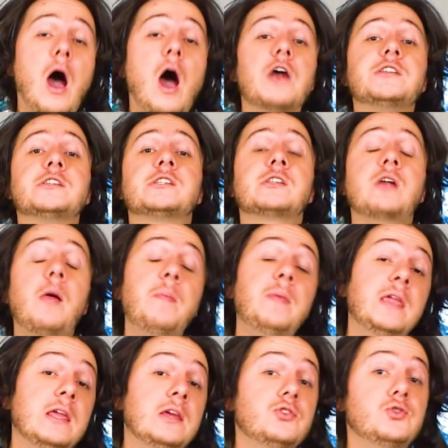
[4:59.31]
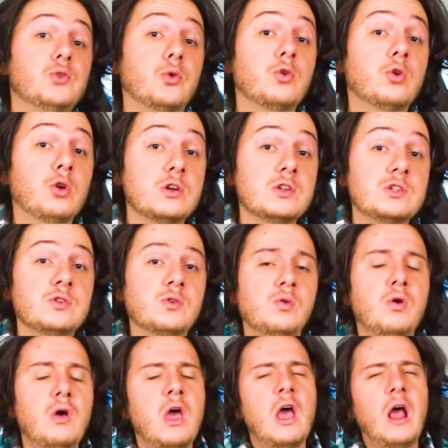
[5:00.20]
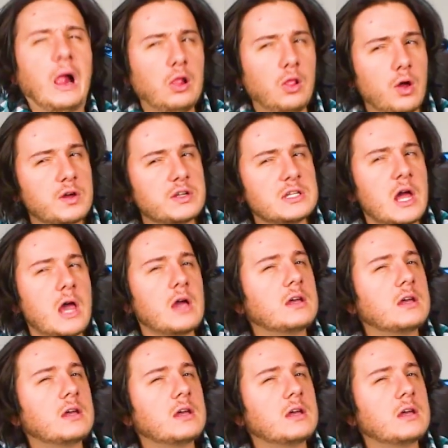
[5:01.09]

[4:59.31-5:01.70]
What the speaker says: A subhedral crystal looks